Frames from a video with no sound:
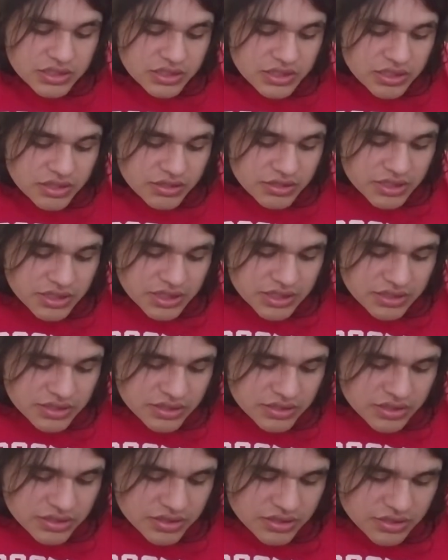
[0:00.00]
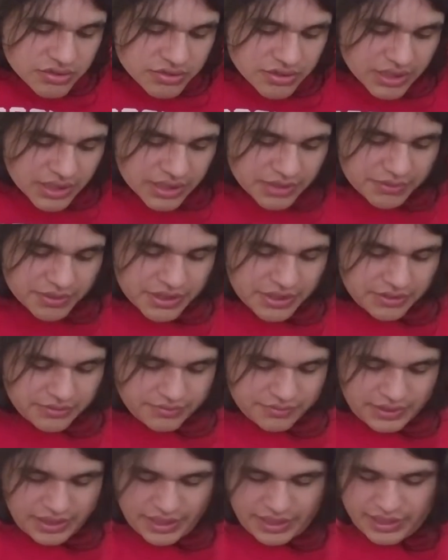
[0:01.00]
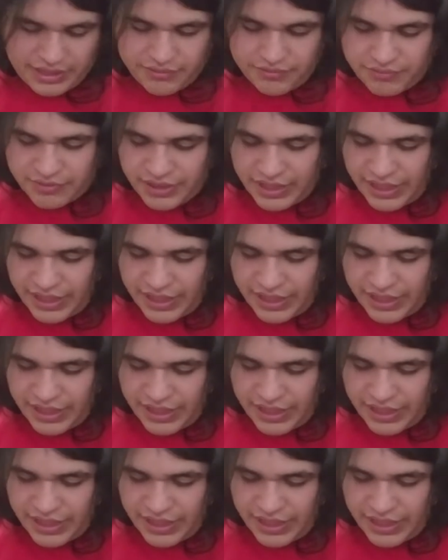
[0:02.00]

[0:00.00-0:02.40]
Okay, so there we go. Hand, one